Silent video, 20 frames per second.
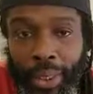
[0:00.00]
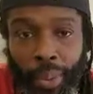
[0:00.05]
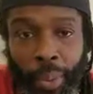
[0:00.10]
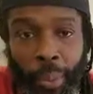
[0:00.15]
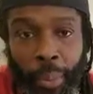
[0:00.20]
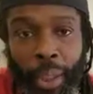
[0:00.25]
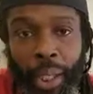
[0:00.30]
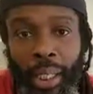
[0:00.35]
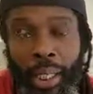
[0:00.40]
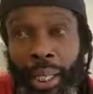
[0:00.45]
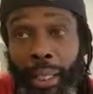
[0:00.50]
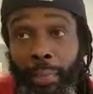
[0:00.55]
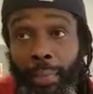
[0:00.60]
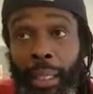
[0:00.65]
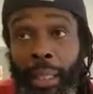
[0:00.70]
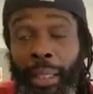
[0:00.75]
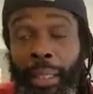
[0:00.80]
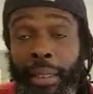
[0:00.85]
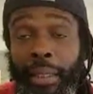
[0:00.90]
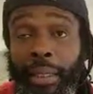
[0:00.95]
no more than eight
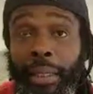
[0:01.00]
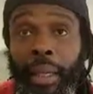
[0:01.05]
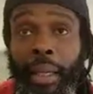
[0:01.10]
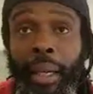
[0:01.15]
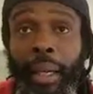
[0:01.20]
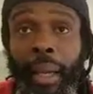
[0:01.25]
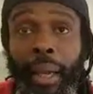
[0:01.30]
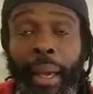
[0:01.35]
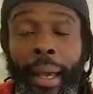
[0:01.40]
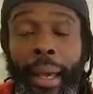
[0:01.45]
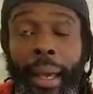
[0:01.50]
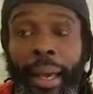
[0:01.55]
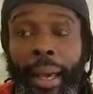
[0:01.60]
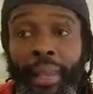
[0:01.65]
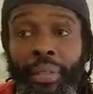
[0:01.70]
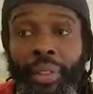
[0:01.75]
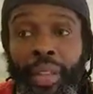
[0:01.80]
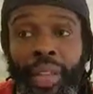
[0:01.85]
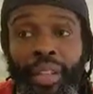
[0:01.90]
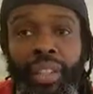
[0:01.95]
minutes.
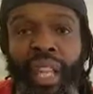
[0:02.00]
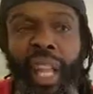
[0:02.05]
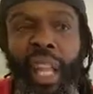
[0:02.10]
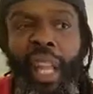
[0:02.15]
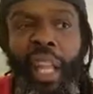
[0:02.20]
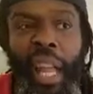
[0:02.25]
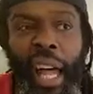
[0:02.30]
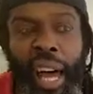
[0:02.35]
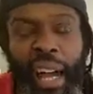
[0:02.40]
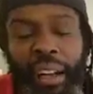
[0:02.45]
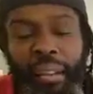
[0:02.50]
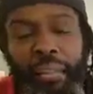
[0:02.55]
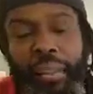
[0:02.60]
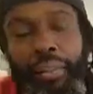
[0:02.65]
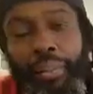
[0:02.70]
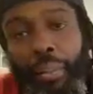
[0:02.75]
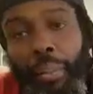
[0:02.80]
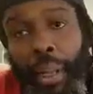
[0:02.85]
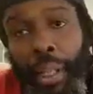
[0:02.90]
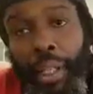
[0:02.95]
And there's a lot of
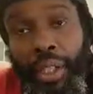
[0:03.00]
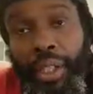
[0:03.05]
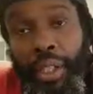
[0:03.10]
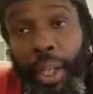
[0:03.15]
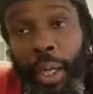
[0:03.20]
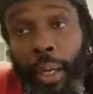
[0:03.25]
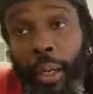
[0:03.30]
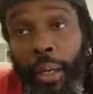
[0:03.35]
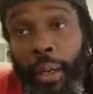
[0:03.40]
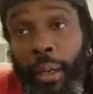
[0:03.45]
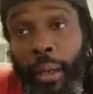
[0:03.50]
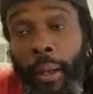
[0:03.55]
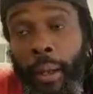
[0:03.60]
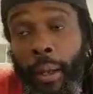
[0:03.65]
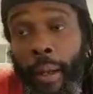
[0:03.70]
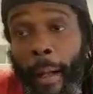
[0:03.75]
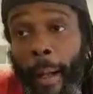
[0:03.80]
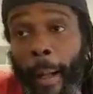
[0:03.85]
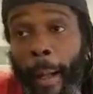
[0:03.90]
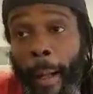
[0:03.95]
information
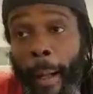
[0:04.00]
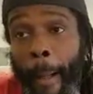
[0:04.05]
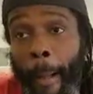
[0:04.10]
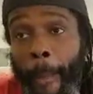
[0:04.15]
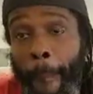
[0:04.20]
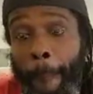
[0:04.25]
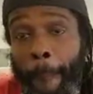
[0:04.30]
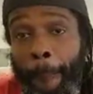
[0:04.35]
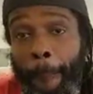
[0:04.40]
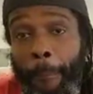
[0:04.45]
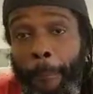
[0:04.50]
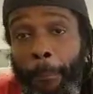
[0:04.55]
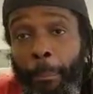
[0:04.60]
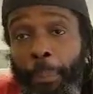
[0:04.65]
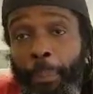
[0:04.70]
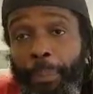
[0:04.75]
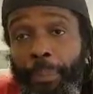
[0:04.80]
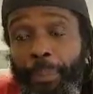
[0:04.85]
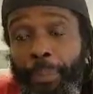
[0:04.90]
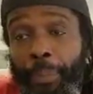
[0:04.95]
um,
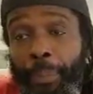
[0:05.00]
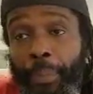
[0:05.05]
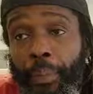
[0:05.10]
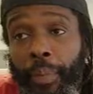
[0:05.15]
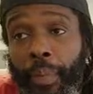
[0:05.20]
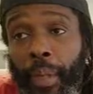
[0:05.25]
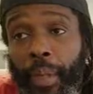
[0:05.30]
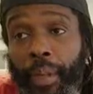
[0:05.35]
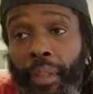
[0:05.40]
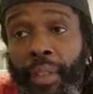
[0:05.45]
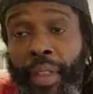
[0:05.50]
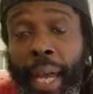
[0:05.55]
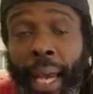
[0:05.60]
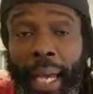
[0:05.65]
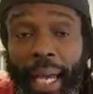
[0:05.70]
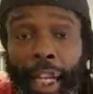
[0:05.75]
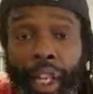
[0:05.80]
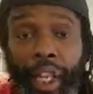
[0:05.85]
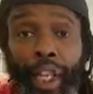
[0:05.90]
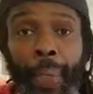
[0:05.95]

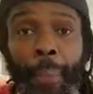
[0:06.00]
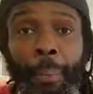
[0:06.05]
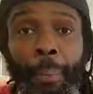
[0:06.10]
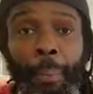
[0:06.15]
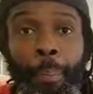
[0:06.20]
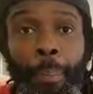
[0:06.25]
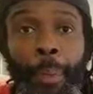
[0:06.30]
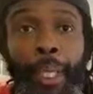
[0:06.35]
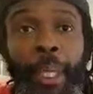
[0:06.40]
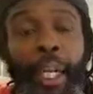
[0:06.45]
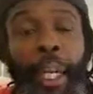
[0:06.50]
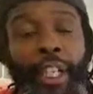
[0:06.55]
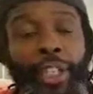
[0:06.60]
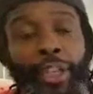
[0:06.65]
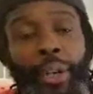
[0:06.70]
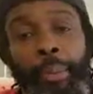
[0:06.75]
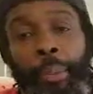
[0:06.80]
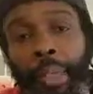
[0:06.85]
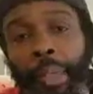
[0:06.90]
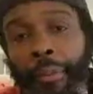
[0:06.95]
that could be
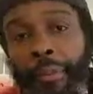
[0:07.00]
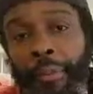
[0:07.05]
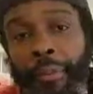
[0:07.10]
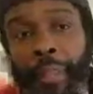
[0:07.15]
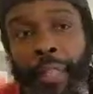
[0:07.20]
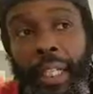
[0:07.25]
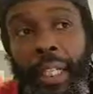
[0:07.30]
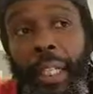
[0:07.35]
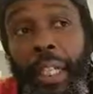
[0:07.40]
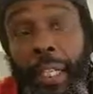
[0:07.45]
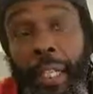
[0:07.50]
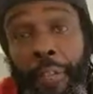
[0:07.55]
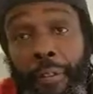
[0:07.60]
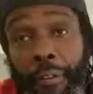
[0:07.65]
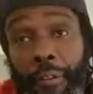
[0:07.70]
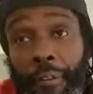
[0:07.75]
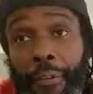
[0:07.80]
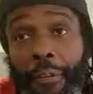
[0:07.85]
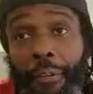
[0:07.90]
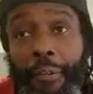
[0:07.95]
at your benefit
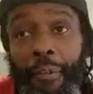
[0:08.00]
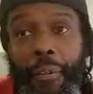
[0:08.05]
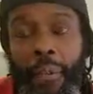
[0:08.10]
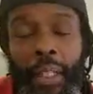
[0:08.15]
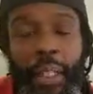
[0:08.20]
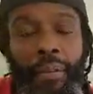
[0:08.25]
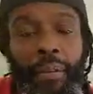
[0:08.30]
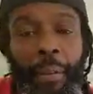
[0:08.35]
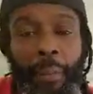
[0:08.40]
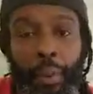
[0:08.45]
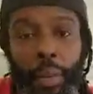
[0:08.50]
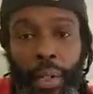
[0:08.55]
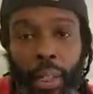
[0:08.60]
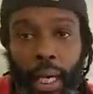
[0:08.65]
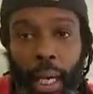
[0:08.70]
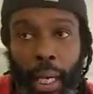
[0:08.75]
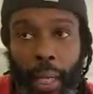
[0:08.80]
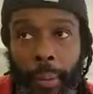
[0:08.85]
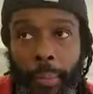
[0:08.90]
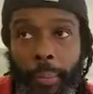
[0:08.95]
if given more
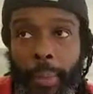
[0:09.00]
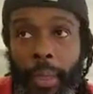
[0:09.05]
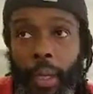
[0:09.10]
time.